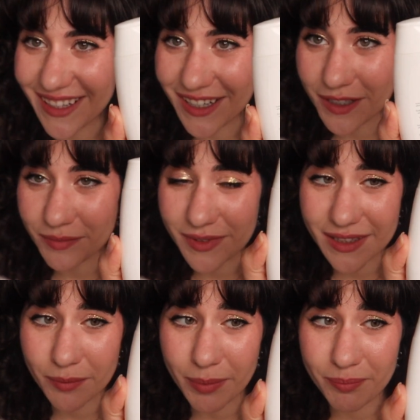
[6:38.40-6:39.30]

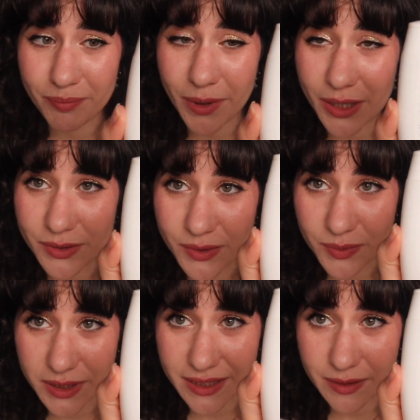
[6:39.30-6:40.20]
The bottle's
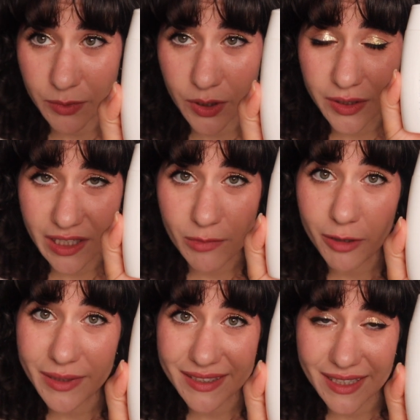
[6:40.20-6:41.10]
really small and I'm
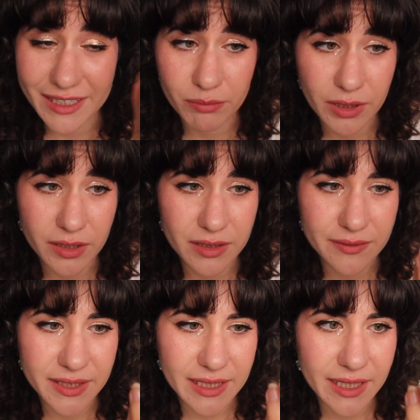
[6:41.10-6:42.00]
on my 2nd bottle
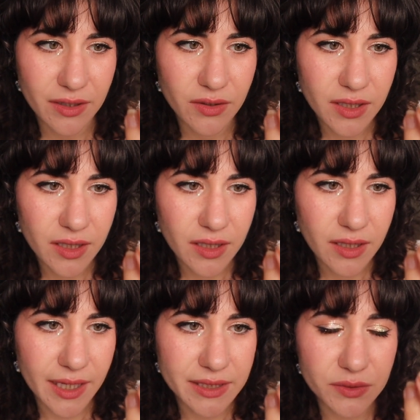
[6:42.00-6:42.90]
of it now.
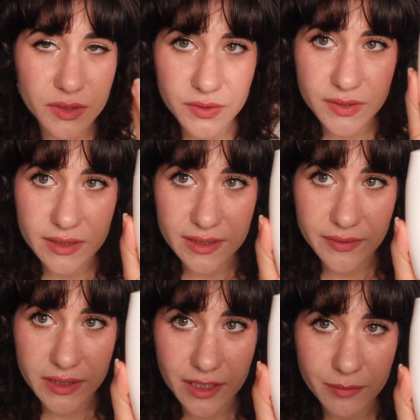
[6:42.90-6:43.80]
I don't use this
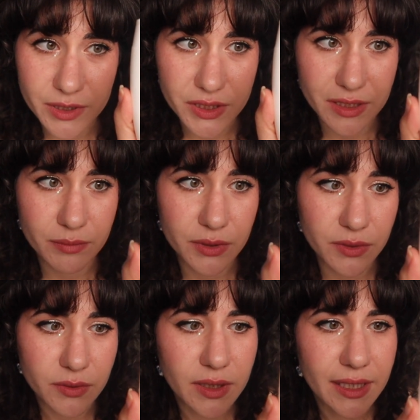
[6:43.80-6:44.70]
every time I
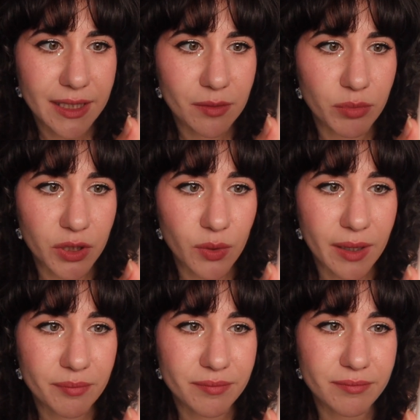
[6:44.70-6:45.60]
shampoo, but
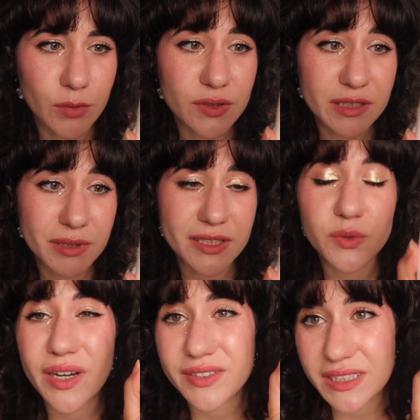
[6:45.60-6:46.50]
mostly because
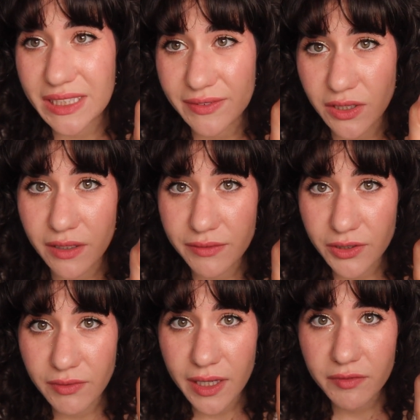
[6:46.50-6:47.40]
you have to leave it on
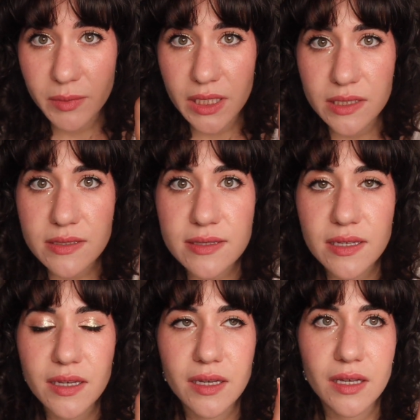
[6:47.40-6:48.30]
for 5 minutes.
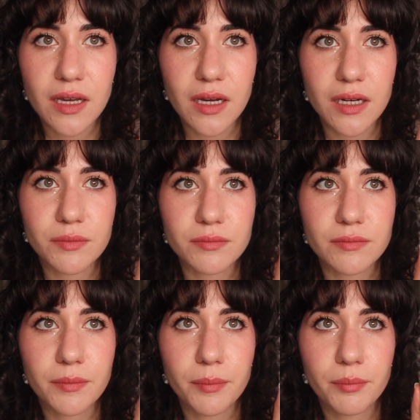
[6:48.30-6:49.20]

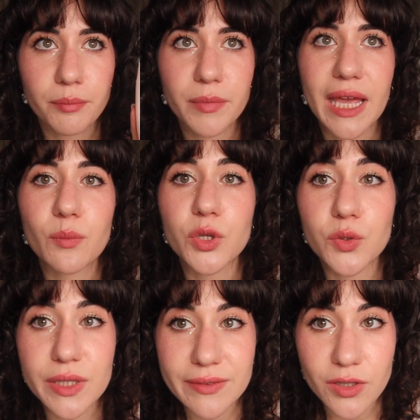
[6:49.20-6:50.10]
And when
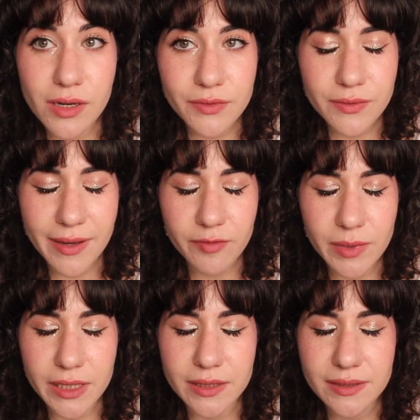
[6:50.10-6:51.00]
you leave it on for 5
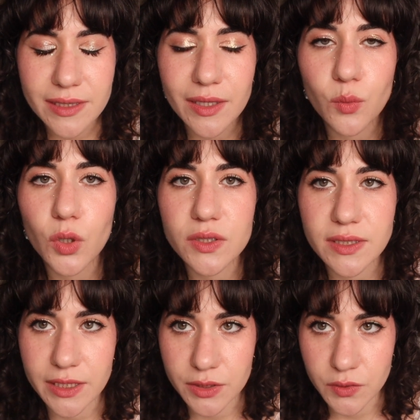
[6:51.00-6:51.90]
minutes, it
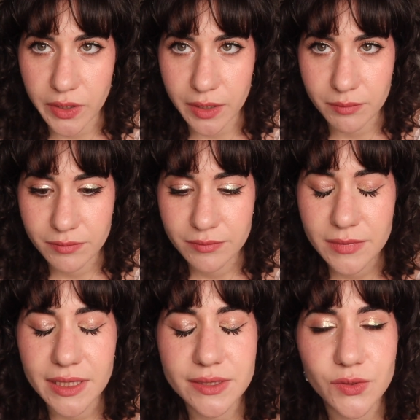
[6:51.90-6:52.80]
works like a dream.
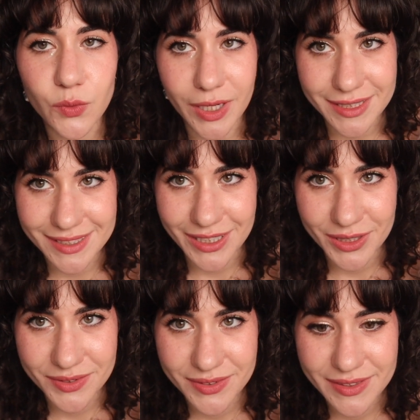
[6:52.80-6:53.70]
It's great stuff.